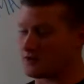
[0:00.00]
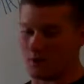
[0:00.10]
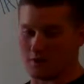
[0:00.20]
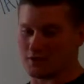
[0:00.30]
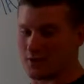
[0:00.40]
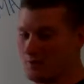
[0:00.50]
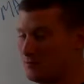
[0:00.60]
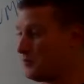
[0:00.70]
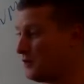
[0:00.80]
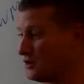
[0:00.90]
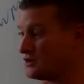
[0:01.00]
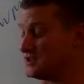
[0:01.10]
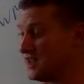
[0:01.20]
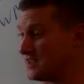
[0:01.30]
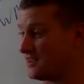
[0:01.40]
government to go ahead and push
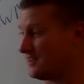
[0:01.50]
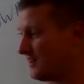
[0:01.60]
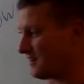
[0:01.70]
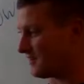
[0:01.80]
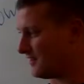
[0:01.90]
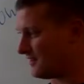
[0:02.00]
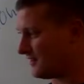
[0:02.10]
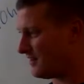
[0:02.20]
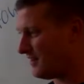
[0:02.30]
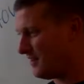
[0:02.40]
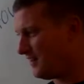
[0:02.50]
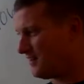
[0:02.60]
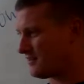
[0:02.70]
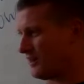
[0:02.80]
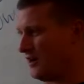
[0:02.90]
and take the entire city.
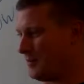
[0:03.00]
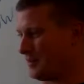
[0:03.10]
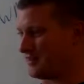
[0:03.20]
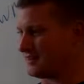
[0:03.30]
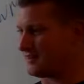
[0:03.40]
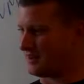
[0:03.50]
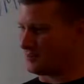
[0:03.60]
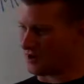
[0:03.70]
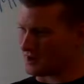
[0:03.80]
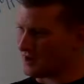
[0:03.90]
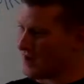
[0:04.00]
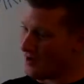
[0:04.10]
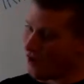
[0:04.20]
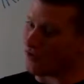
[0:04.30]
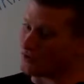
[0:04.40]
So, I'm not going to get down
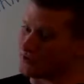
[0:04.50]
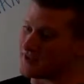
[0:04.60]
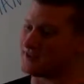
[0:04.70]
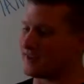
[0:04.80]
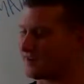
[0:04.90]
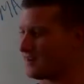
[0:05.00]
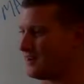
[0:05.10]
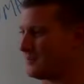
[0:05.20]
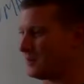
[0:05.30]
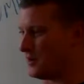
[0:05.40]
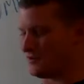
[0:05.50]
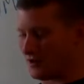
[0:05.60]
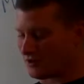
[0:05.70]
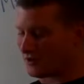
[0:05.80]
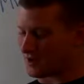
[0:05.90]
all the details on it, but if
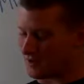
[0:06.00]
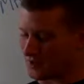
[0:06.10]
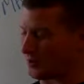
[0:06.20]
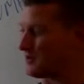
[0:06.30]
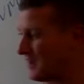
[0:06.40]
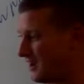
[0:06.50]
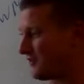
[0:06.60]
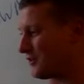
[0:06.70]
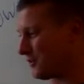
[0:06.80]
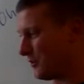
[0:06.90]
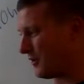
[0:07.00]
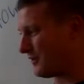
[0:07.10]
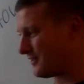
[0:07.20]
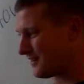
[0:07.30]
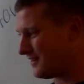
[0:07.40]
you ever look up 3rd Battalion 1st
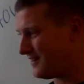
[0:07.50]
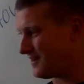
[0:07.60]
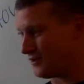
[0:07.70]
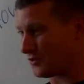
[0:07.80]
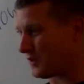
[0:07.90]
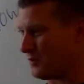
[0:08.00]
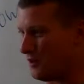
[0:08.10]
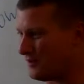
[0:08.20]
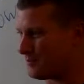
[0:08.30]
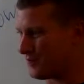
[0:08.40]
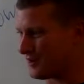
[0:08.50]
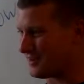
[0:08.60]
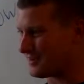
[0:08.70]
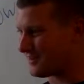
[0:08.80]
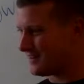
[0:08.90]
Marines, 3-1
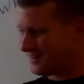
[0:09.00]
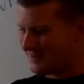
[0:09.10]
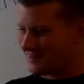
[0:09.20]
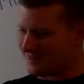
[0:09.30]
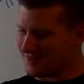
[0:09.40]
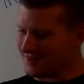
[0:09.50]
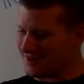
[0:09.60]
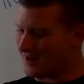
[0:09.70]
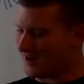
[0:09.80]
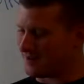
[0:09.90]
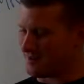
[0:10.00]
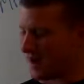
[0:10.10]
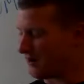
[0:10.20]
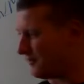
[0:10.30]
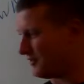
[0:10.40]
Marines, and then
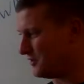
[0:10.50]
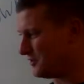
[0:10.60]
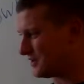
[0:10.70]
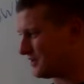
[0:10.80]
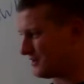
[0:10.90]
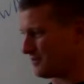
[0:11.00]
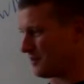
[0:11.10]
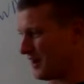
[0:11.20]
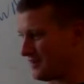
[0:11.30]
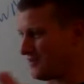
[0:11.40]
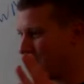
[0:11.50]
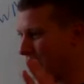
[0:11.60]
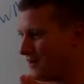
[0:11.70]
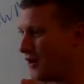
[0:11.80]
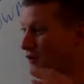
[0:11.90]
Battle of Fallujah, it'd probably be
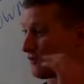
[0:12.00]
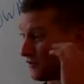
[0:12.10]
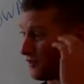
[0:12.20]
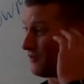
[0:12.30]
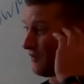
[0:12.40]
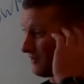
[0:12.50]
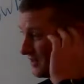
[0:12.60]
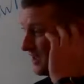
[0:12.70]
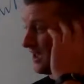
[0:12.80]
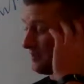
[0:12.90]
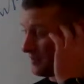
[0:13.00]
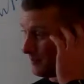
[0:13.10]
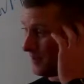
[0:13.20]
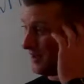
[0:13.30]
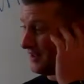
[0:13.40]
an overview of everything that
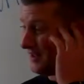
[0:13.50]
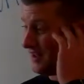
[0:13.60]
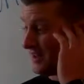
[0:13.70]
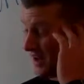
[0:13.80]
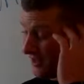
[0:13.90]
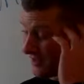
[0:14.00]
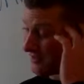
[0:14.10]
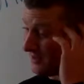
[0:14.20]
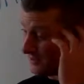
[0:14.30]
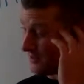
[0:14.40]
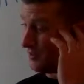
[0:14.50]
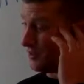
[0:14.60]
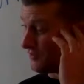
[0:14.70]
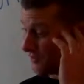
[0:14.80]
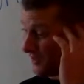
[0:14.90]
happened. But I lost some
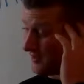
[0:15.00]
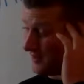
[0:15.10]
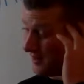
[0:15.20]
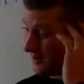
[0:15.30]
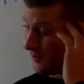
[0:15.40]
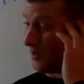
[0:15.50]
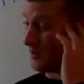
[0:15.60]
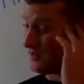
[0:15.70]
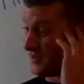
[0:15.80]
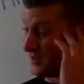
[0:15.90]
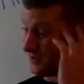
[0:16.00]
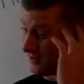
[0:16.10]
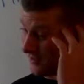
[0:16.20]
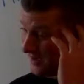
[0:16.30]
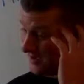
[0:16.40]
good friends there, and one in
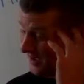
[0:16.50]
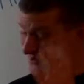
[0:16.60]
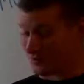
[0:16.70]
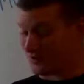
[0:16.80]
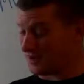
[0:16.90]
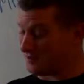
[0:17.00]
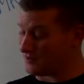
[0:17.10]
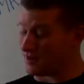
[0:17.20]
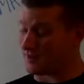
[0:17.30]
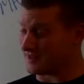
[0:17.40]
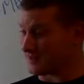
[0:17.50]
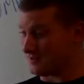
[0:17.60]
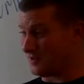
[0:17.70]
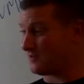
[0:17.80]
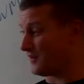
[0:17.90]
particular that I still keep in contact
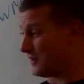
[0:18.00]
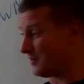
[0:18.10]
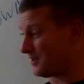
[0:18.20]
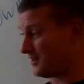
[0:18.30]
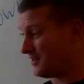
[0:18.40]
with his family.